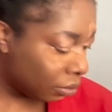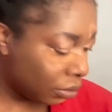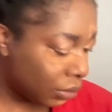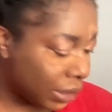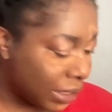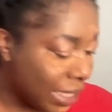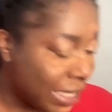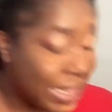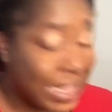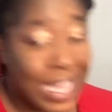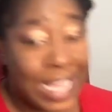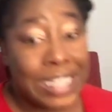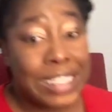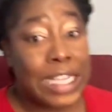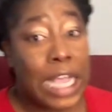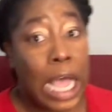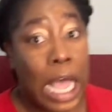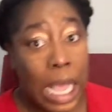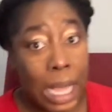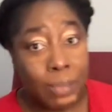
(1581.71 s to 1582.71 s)
Like, that's
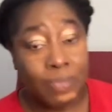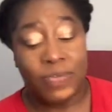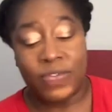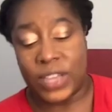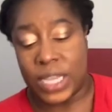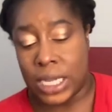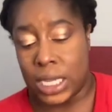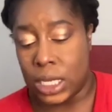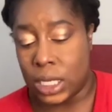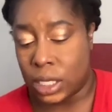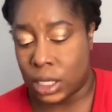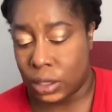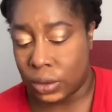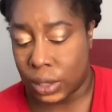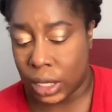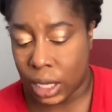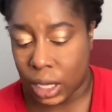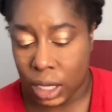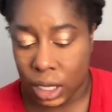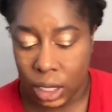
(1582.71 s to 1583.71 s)
obvi,
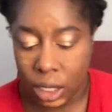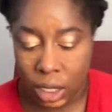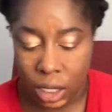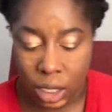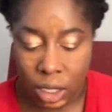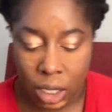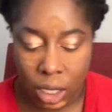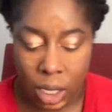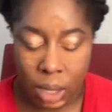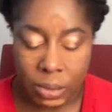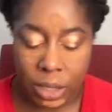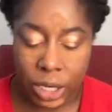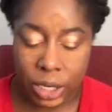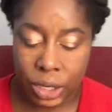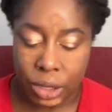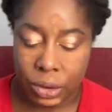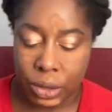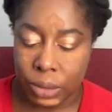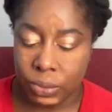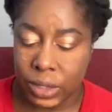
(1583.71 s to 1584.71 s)
okay? I'm gonna
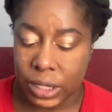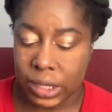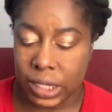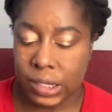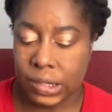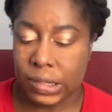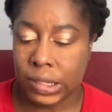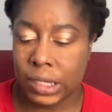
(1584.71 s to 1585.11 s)
go in with this